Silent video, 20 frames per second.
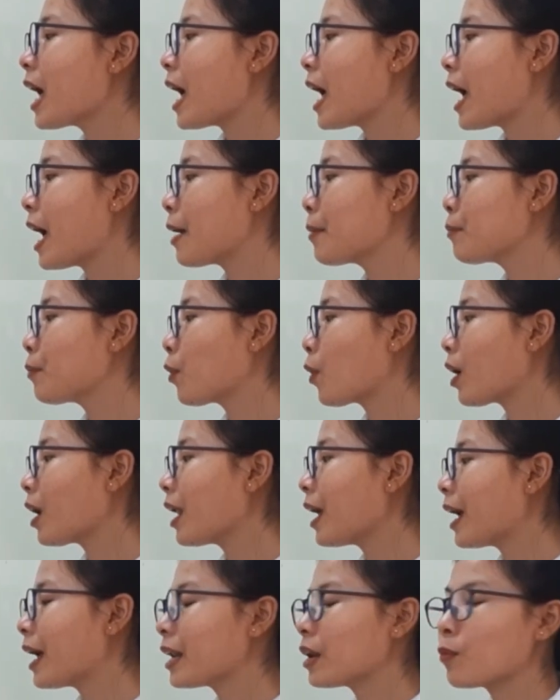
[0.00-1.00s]
and boil
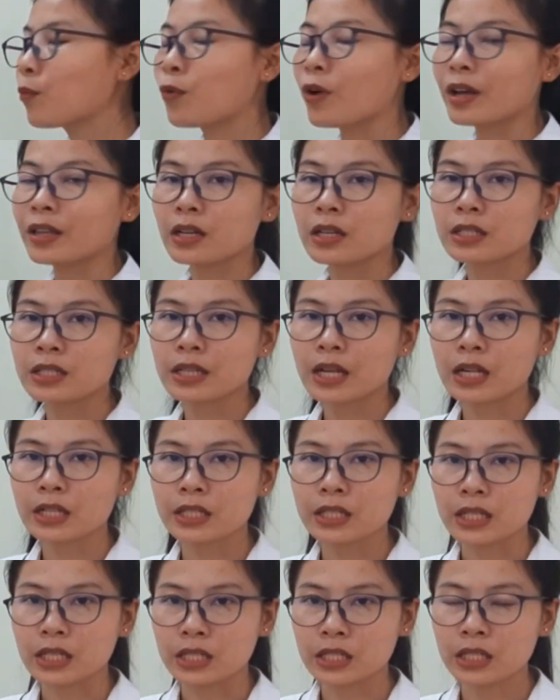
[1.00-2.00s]
at 100
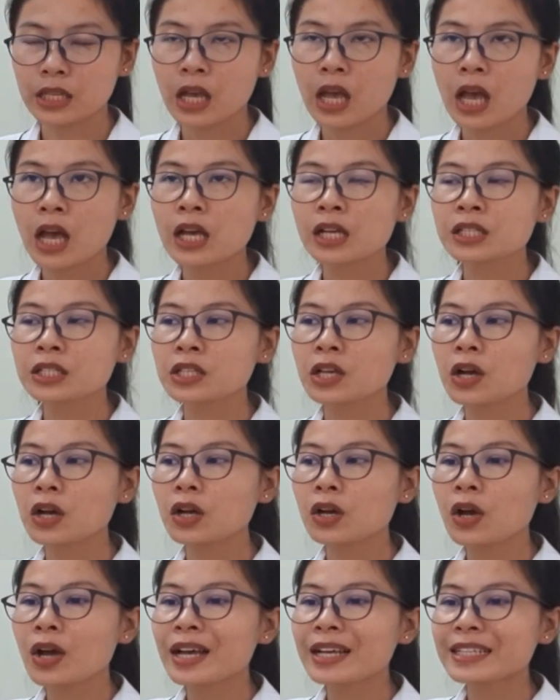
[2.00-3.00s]
Celsius.
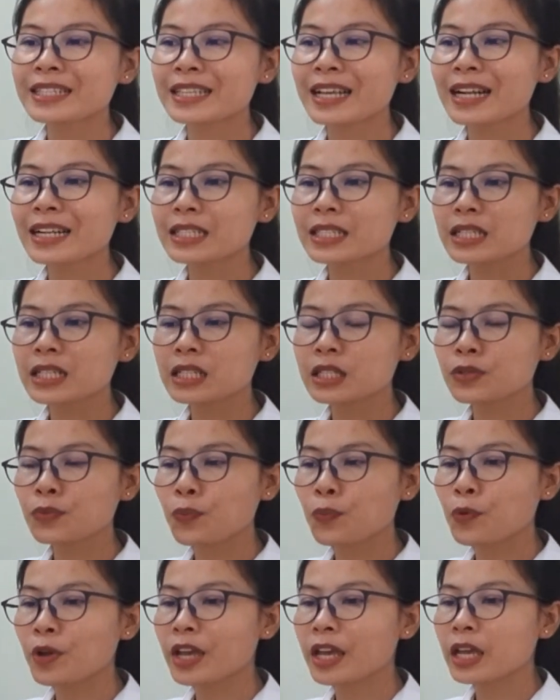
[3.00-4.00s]
So Celsius
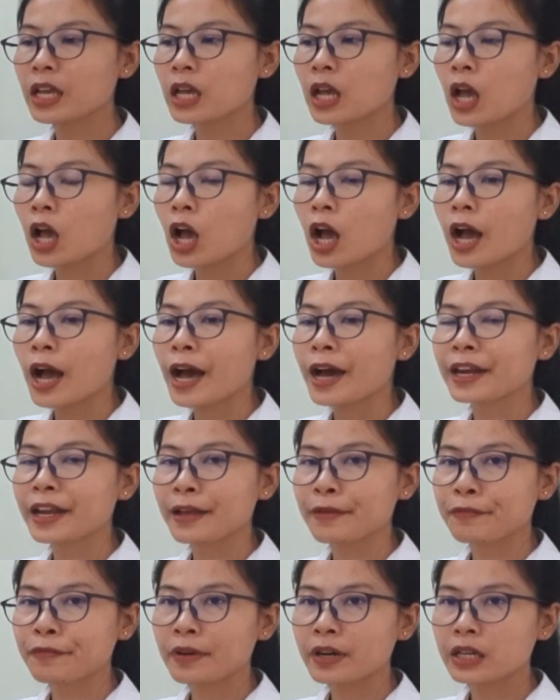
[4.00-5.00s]
we
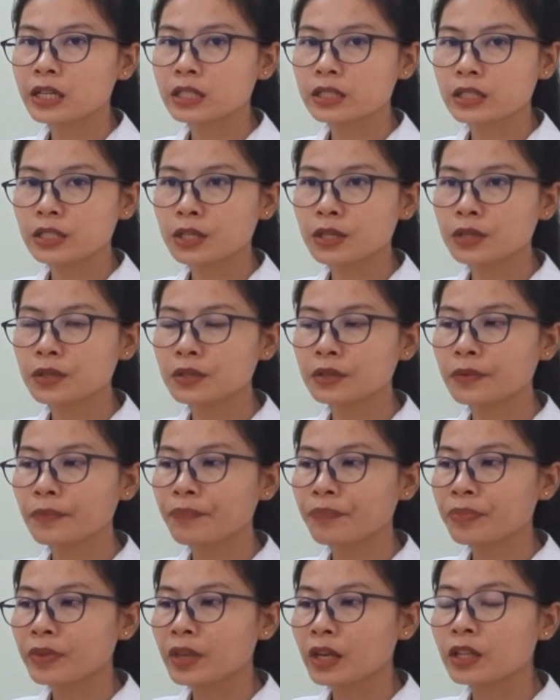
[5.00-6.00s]
refer to
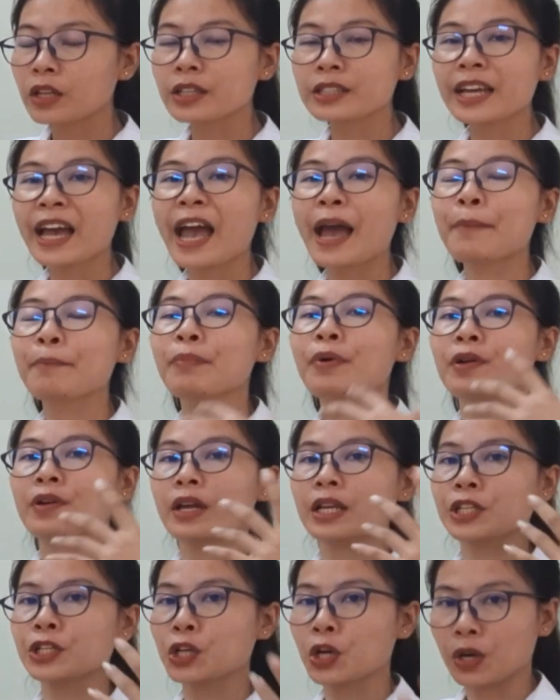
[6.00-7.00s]
the
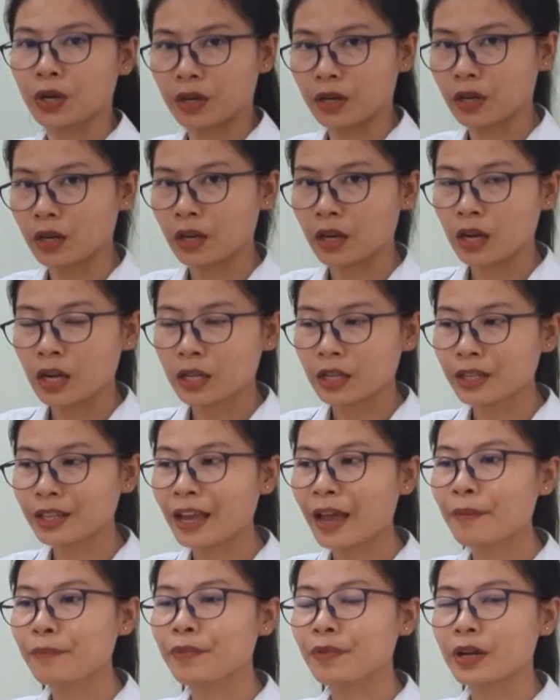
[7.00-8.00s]
temperature, the
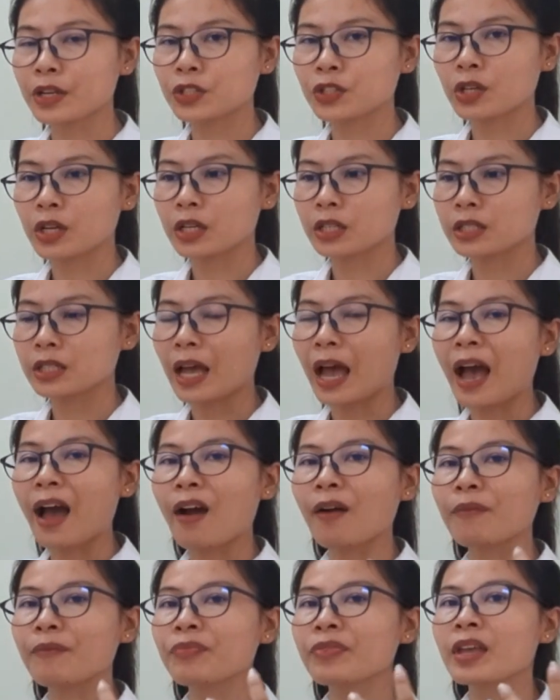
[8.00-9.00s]
temperatures
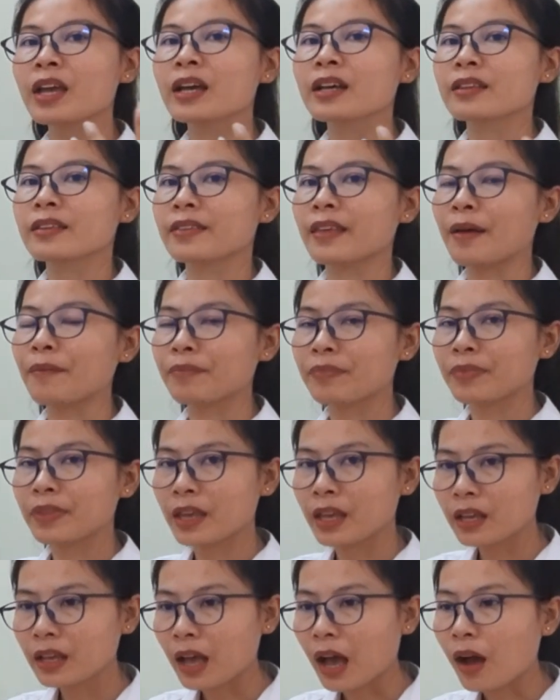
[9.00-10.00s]
of
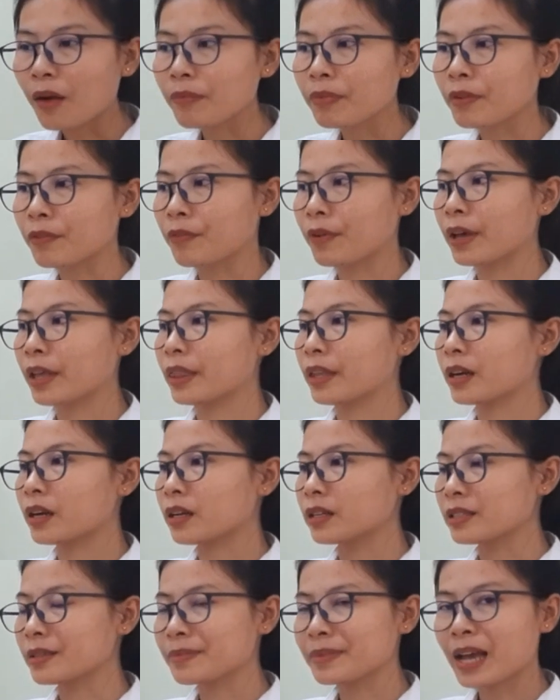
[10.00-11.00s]
something, of the
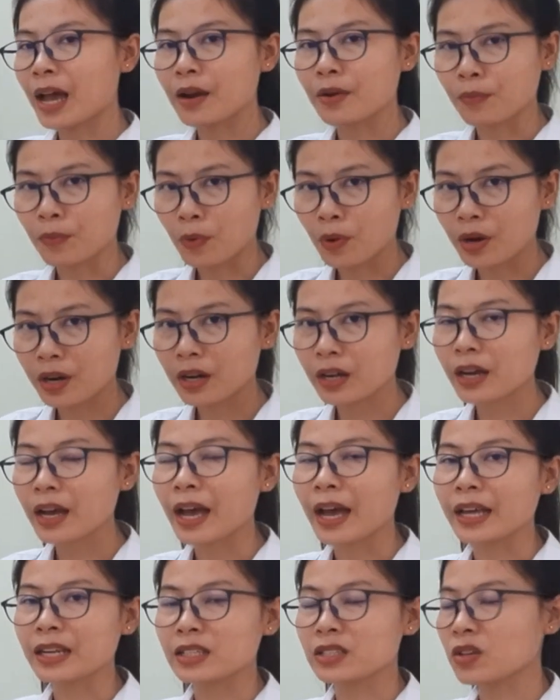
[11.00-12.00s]
weather, something of the water,
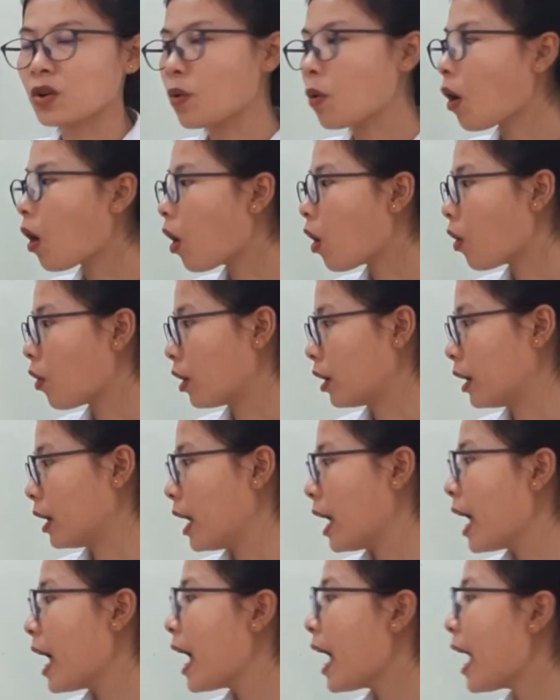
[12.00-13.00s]
and so on.
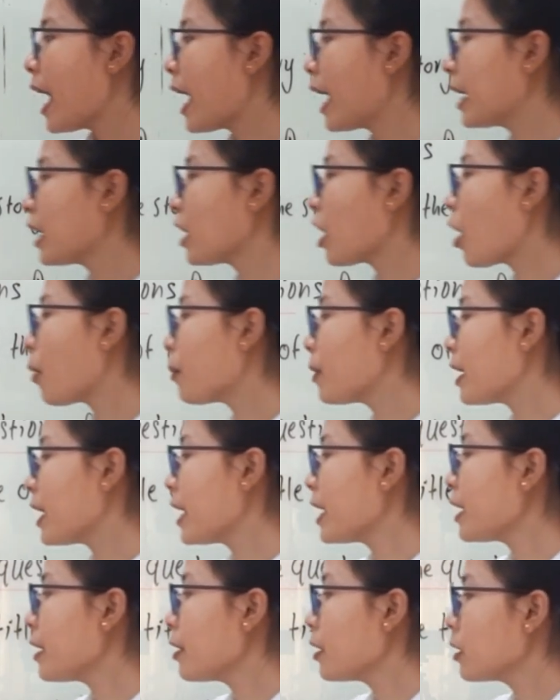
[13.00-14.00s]
And normally